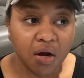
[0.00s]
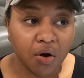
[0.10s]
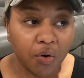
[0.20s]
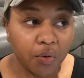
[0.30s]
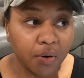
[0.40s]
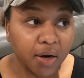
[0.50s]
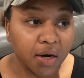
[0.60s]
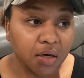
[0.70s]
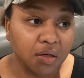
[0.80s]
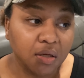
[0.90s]
or
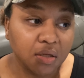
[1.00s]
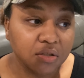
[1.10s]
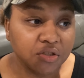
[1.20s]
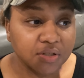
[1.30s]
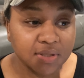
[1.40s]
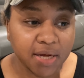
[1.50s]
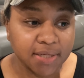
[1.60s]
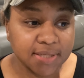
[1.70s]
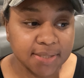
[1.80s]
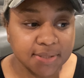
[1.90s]
just like
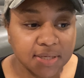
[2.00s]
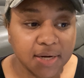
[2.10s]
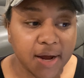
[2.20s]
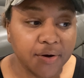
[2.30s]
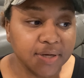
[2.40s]
testing it out.